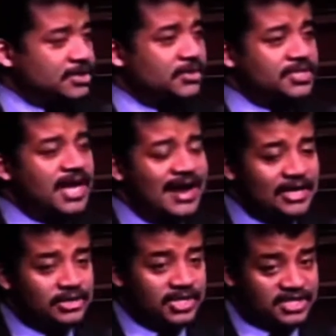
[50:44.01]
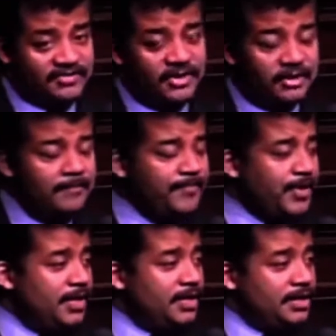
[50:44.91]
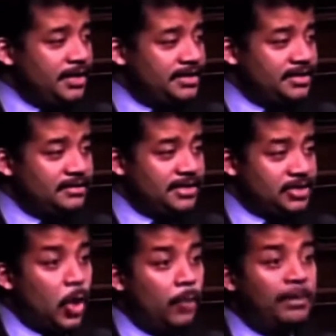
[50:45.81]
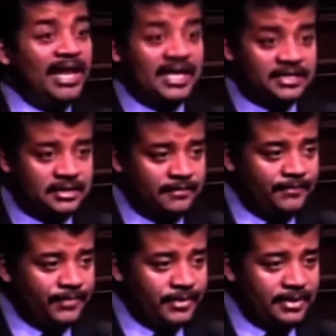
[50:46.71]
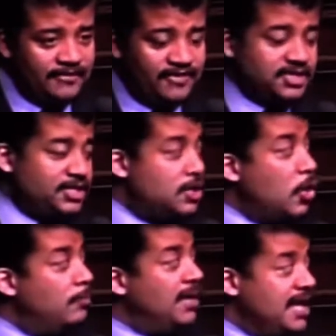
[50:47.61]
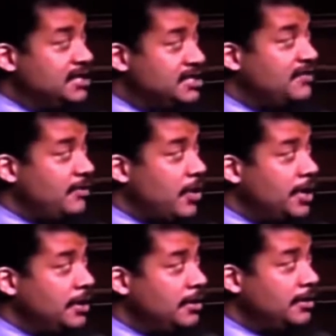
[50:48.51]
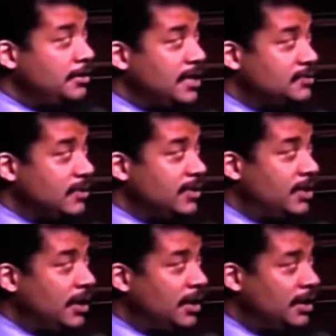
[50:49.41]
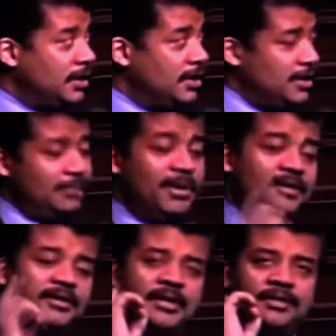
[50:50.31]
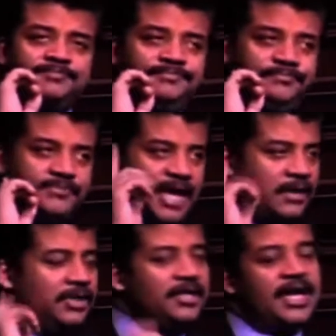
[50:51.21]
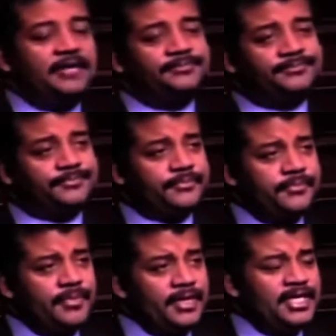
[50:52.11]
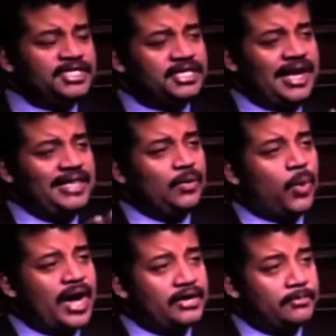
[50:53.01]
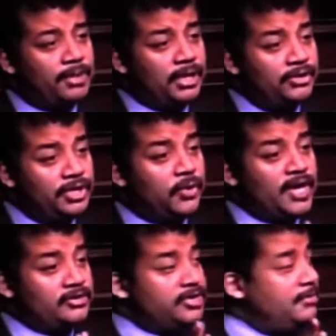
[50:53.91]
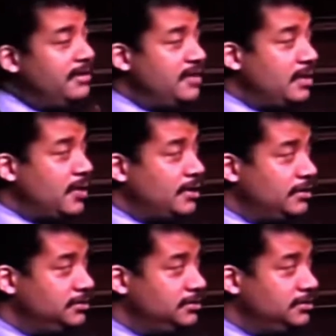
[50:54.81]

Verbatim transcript: So it's not actually a sphere. It's oblate. And officially it's an oblate spheroid. That's what we call it. But not only that, it's slightly wider below the equator than above the equator.